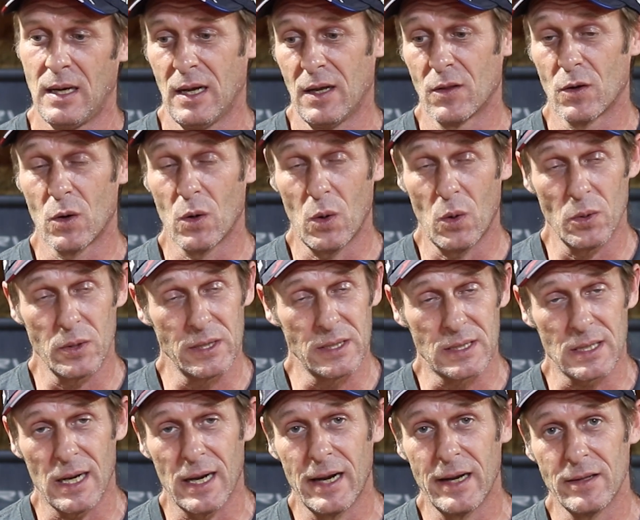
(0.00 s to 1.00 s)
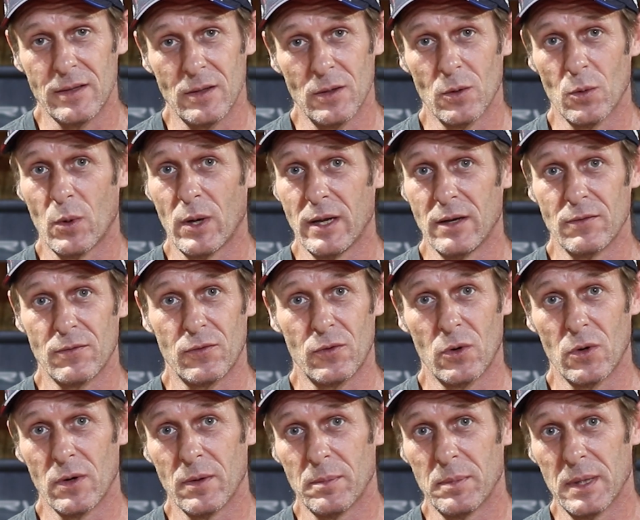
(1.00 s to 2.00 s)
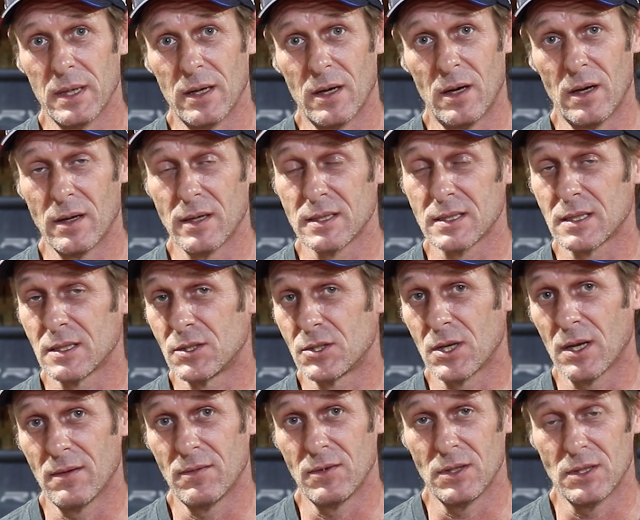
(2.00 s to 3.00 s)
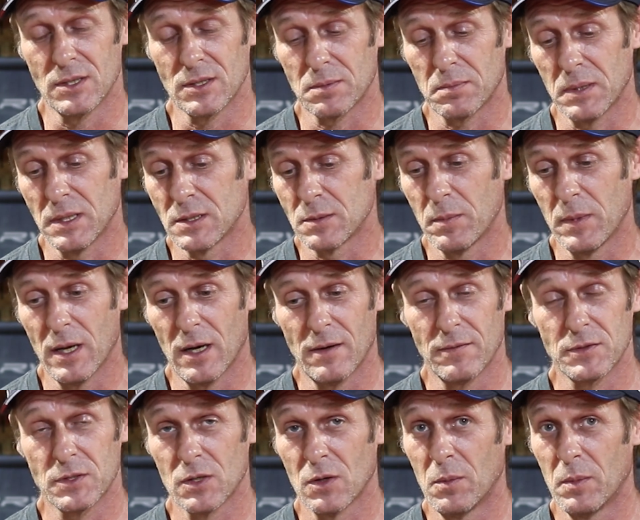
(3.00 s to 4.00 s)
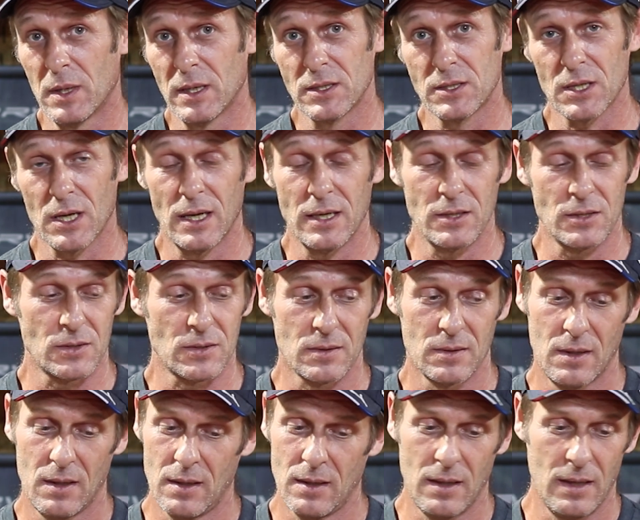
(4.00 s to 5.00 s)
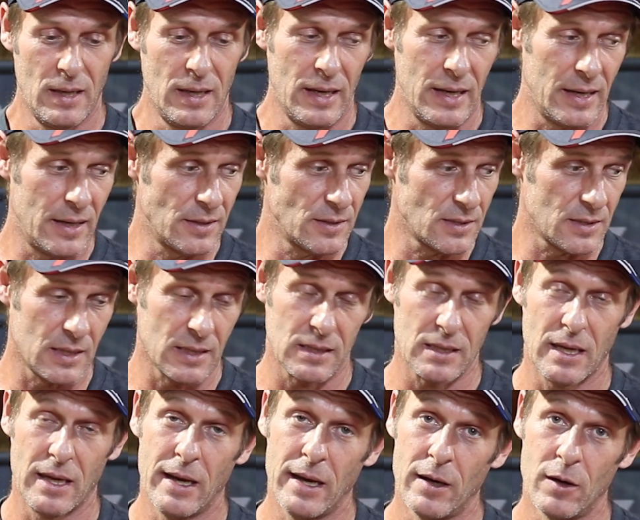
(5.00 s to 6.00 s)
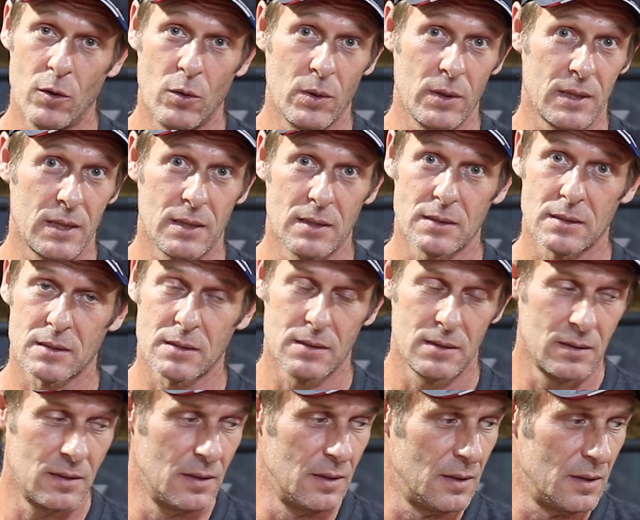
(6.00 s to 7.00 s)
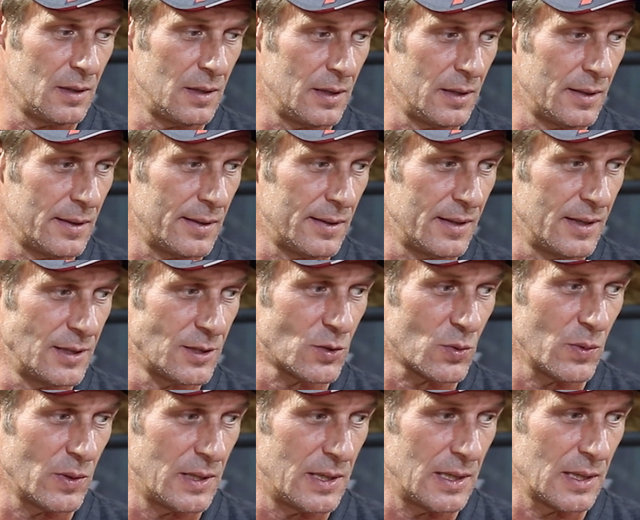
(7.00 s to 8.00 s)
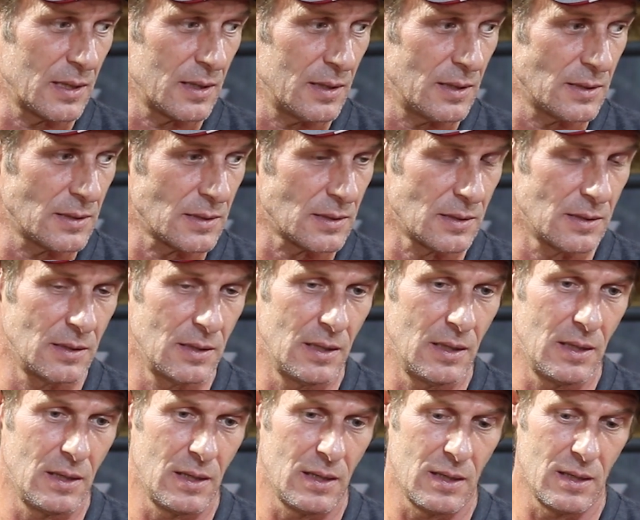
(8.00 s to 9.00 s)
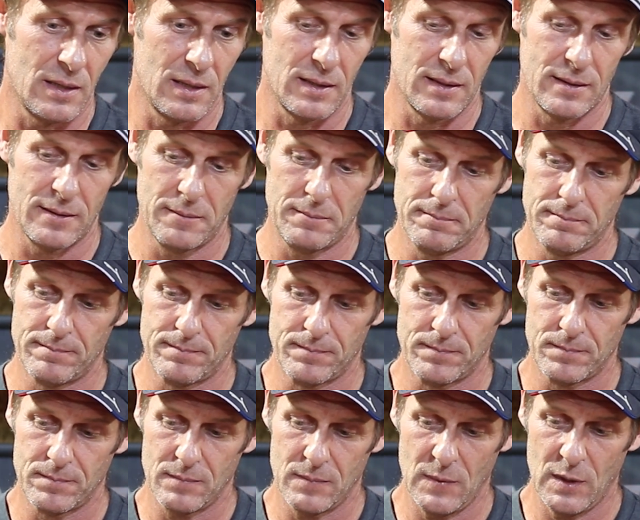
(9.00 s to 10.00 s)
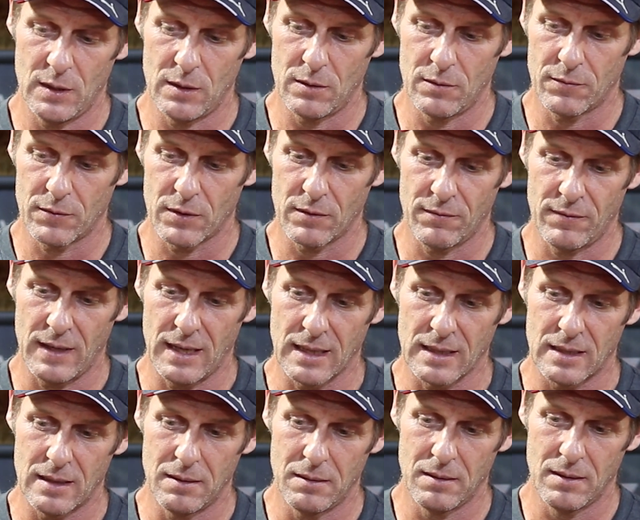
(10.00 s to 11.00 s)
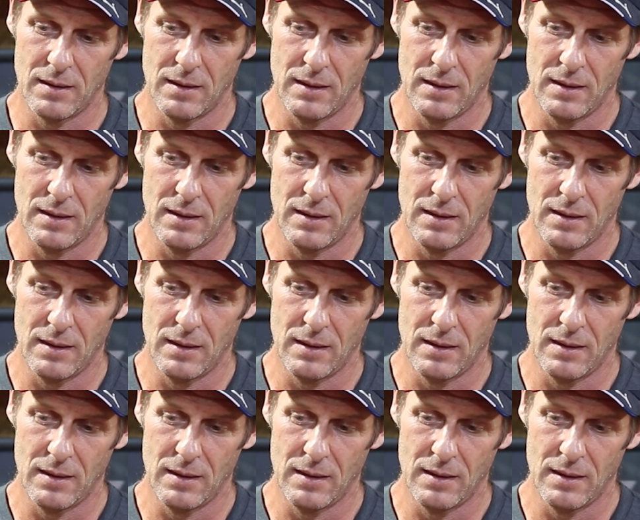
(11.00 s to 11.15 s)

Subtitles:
and they're holding tight, they're waiting for it. But honestly, Chevy just pissed me off so much. I was like, the hell with this. It's ridiculous. You know, for the fact that